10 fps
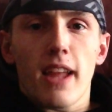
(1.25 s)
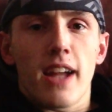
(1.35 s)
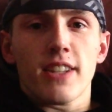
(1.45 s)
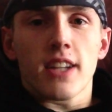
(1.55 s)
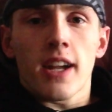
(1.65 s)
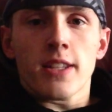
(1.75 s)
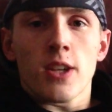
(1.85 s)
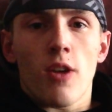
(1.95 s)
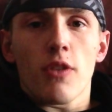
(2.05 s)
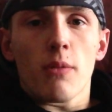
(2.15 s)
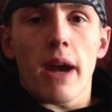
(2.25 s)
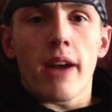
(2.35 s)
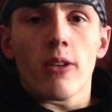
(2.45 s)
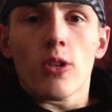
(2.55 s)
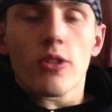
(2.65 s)
I decided to go for the
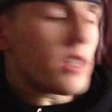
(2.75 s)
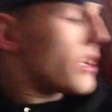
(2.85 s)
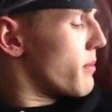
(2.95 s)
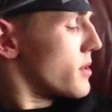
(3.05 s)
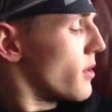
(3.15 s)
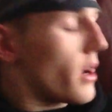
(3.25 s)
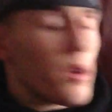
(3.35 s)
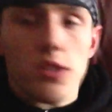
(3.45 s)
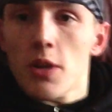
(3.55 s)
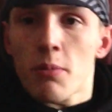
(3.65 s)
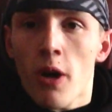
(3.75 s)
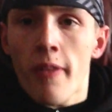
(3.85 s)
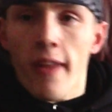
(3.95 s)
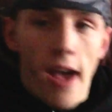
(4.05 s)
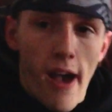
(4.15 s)
pirate look this episode. I was going to put
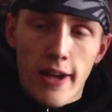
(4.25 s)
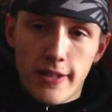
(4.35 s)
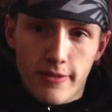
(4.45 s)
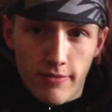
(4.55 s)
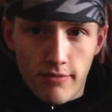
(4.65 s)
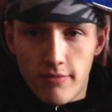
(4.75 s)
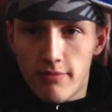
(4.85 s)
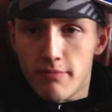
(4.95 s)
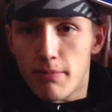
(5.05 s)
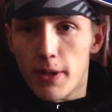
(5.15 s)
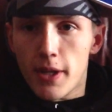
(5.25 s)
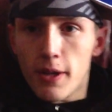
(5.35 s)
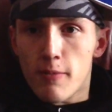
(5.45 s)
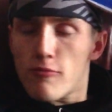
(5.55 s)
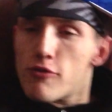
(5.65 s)
on the hat,
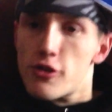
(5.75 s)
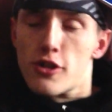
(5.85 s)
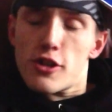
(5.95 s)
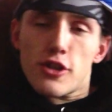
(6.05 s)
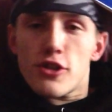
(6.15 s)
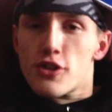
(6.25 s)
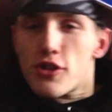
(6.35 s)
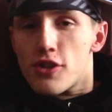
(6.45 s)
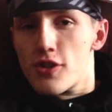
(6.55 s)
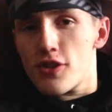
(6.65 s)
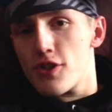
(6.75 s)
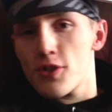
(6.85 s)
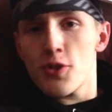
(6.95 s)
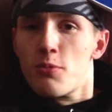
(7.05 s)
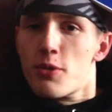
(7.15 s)
but
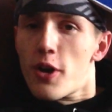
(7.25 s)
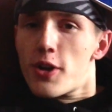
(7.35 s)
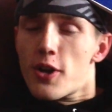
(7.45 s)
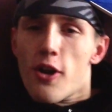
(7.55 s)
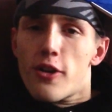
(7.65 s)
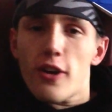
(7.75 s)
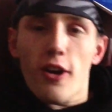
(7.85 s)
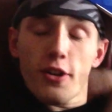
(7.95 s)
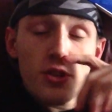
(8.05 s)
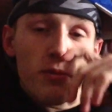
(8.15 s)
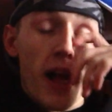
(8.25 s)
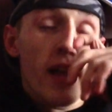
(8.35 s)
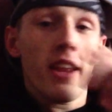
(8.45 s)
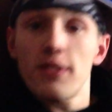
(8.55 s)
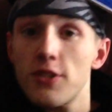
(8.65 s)
Snoop Dogg a dog, or Snoop
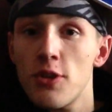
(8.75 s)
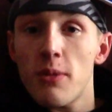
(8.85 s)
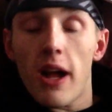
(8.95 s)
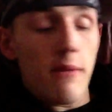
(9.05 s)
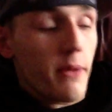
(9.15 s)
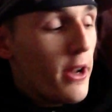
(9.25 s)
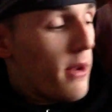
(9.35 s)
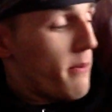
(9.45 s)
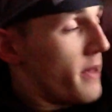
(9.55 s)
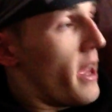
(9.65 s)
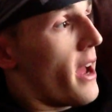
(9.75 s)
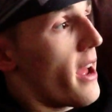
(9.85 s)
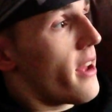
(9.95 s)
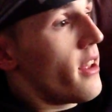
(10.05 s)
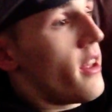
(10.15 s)
Lion, but
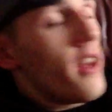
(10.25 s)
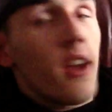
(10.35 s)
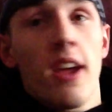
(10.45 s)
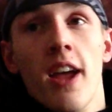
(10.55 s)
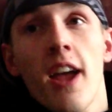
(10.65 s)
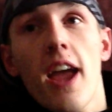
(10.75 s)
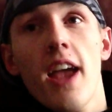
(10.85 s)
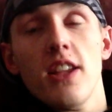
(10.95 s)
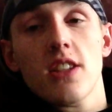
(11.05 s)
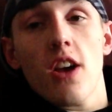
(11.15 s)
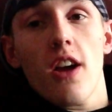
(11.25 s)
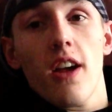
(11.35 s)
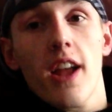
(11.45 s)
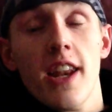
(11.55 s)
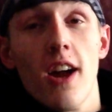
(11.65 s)
yeah, it's
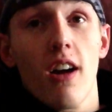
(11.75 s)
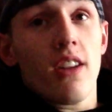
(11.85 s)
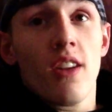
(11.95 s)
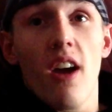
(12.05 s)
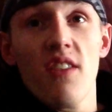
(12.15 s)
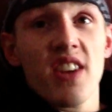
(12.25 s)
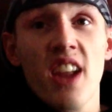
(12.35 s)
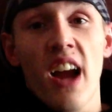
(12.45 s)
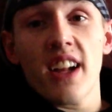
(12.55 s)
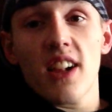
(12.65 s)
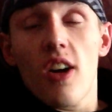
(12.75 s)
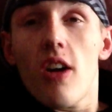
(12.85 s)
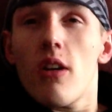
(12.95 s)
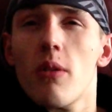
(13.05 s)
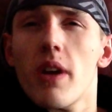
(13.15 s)
not even 9
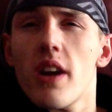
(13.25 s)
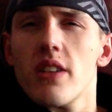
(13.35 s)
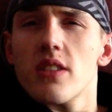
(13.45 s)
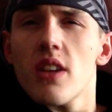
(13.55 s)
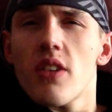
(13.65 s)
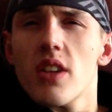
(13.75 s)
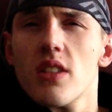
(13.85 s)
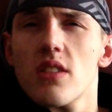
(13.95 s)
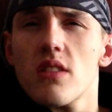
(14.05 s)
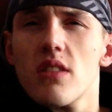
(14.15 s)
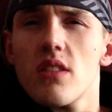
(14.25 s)
o'clock. Oh wait, actually, here it is.